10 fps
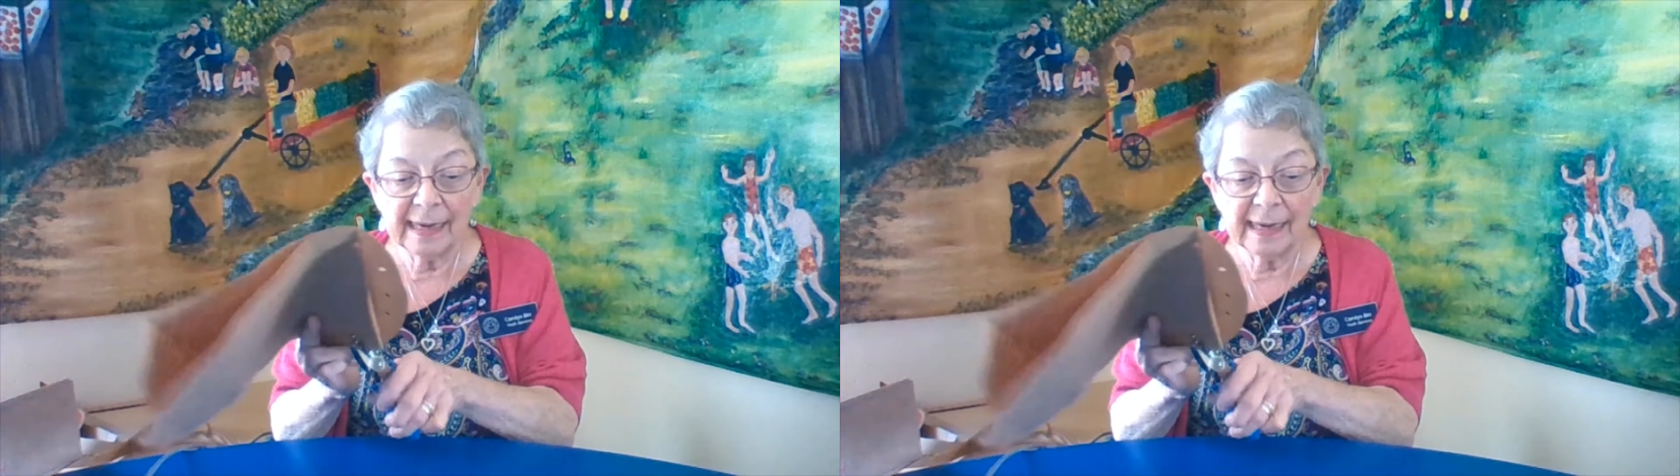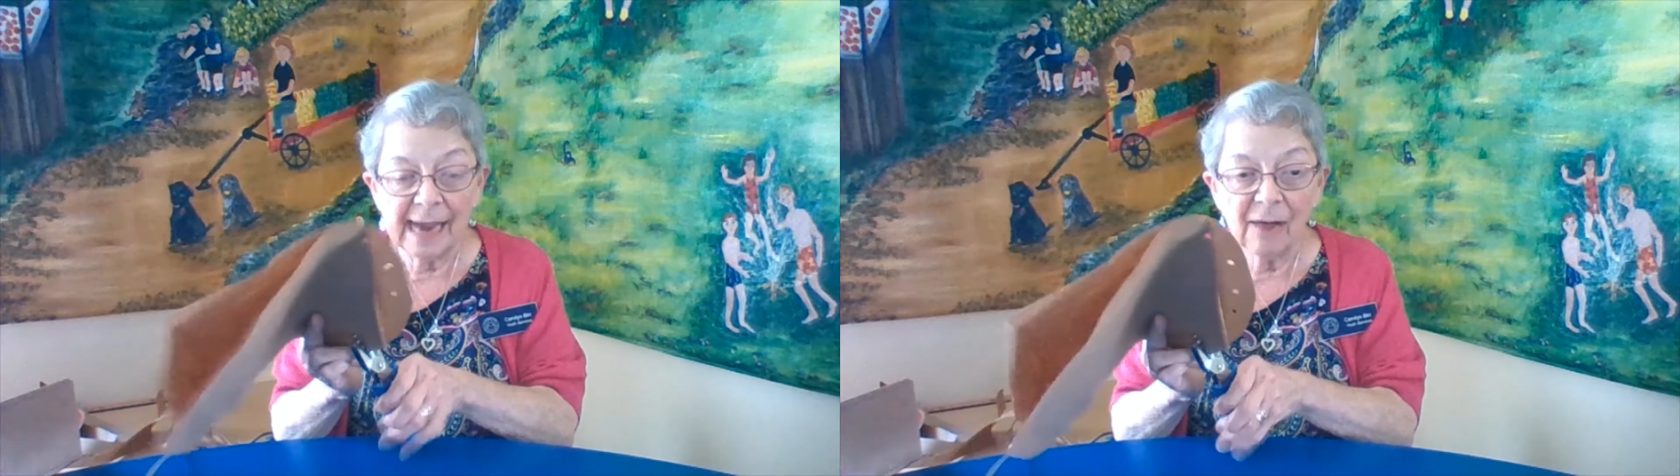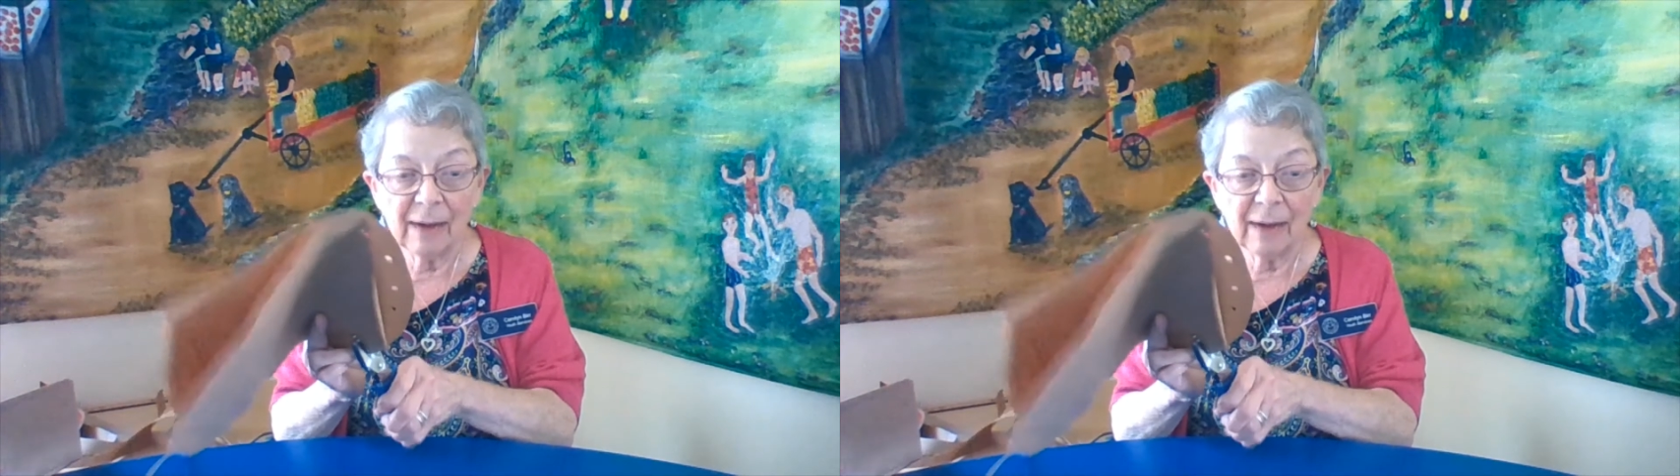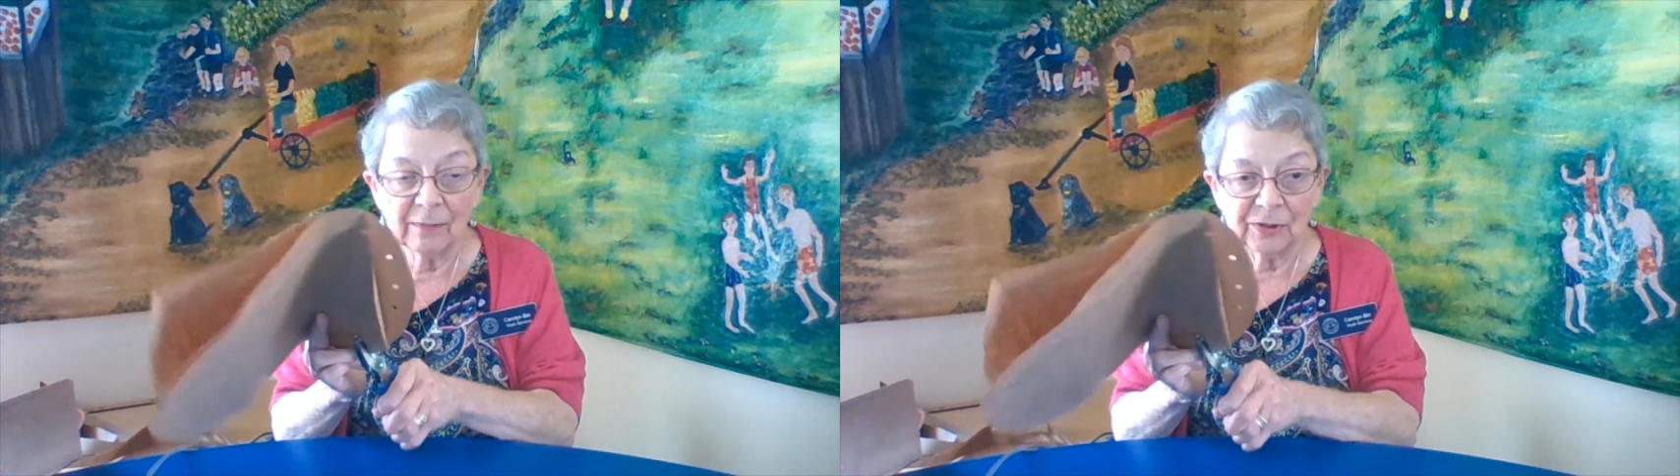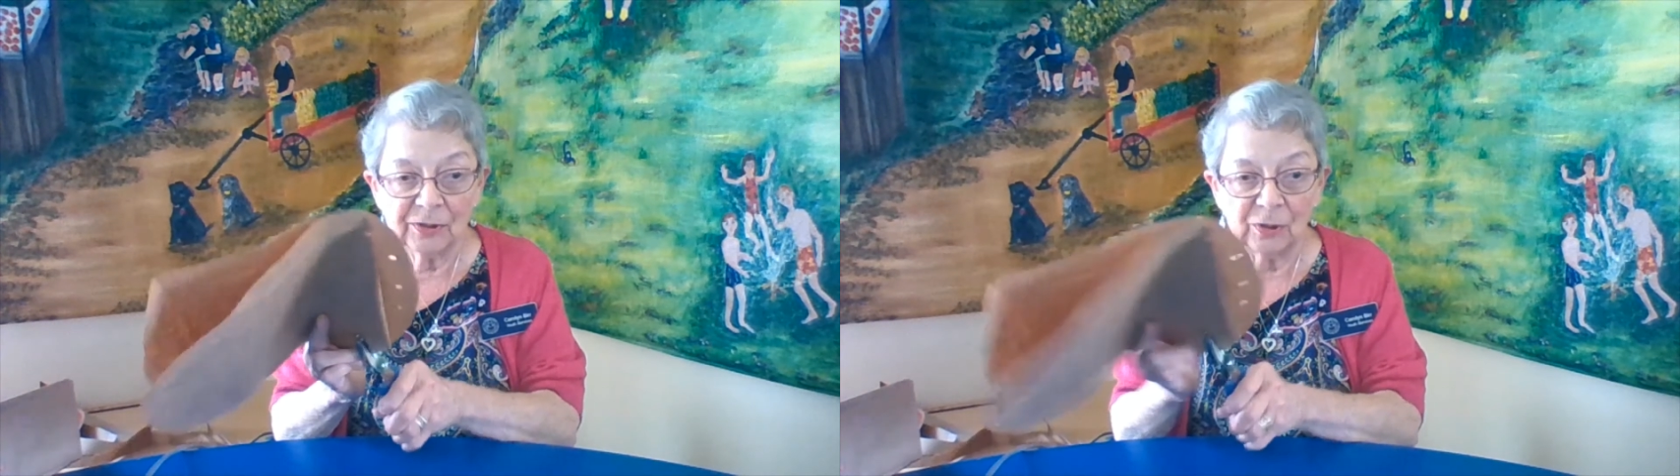now I will
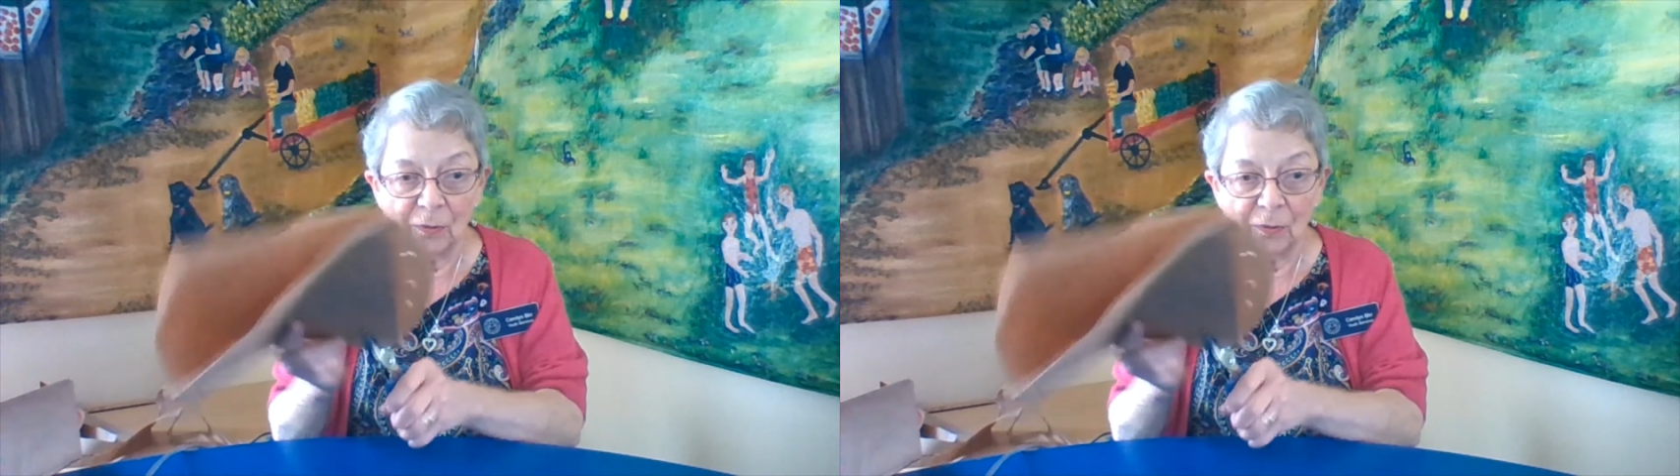show